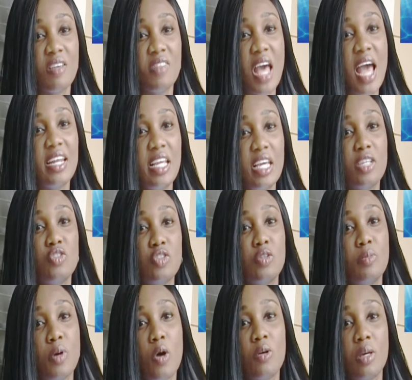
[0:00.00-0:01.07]
of that into
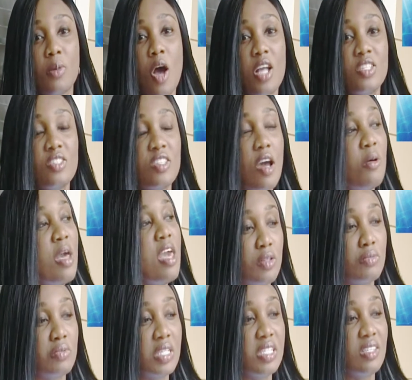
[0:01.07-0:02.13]
Pokemon. So the
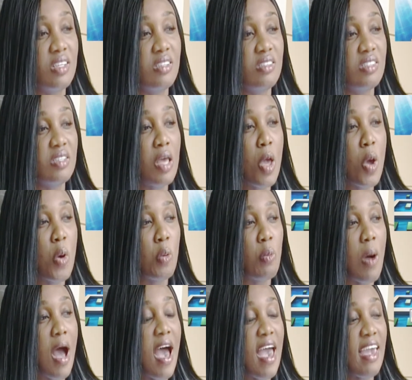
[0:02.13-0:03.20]
reasons
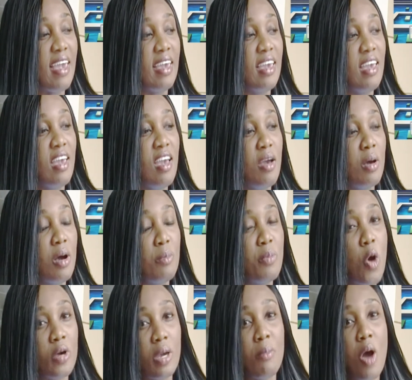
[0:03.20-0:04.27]
why
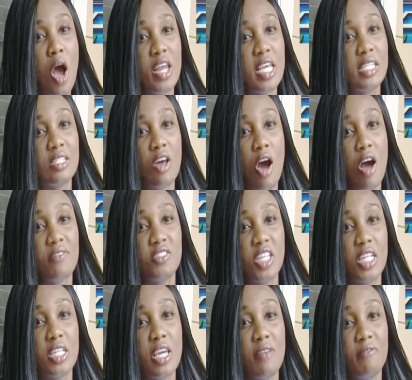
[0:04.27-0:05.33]
Pokemon is
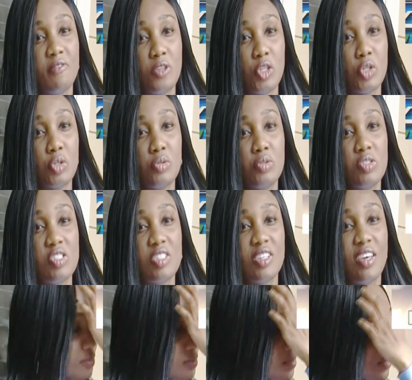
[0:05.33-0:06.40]
often confused
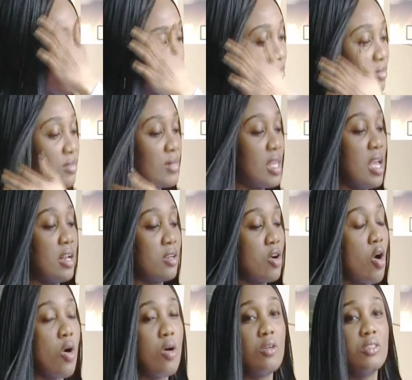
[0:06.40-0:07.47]
and
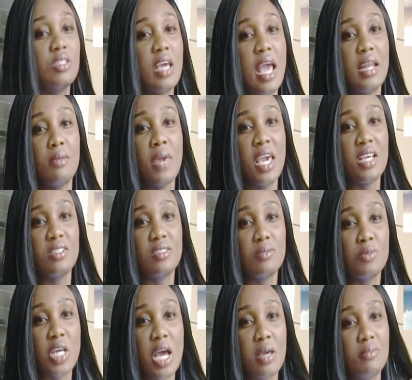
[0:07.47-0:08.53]
called anime
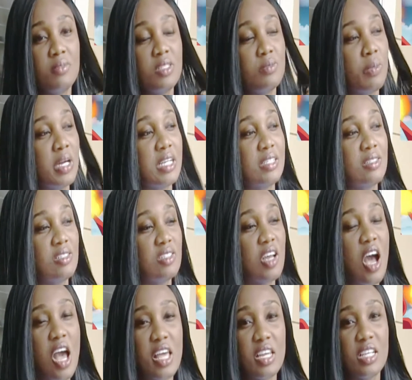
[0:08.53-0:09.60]
sometimes, but it's
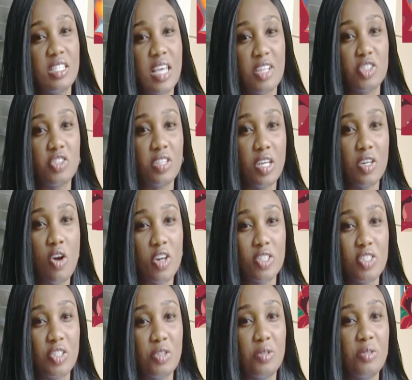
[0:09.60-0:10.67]
not. It's actually a
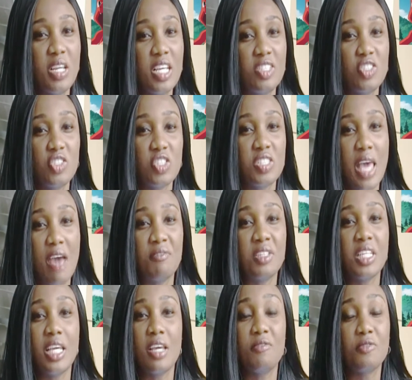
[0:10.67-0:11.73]
cartoon. It's just heavily
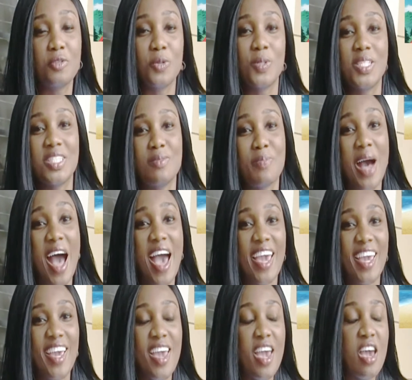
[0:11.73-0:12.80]
influenced by
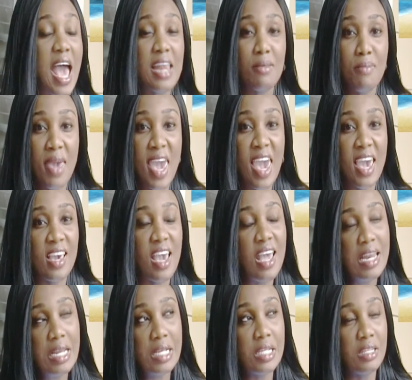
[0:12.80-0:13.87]
anime,
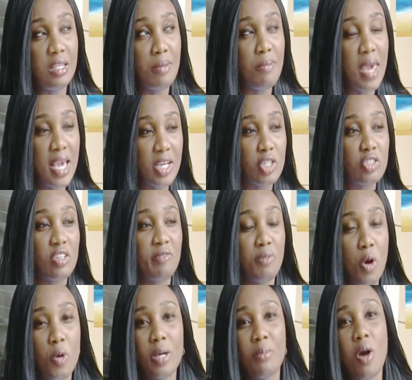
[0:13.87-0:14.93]
and the makers of
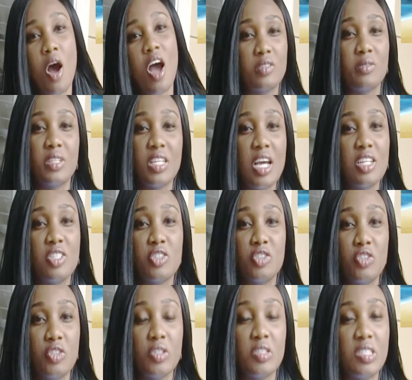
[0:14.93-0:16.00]
Pokemon really
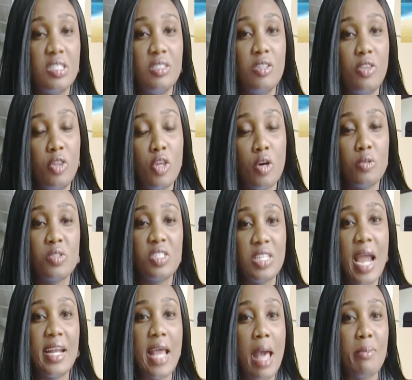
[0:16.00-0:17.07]
understood those
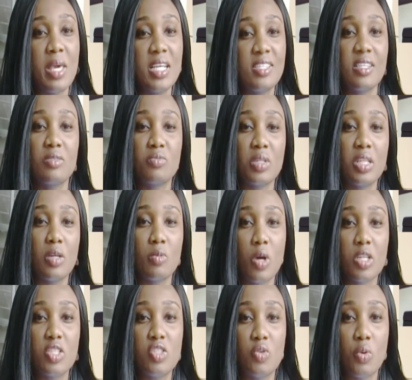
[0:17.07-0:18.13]
dynamics and really
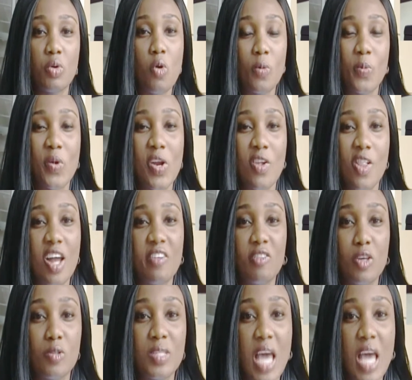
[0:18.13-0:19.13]
worked to incorporate a lot of those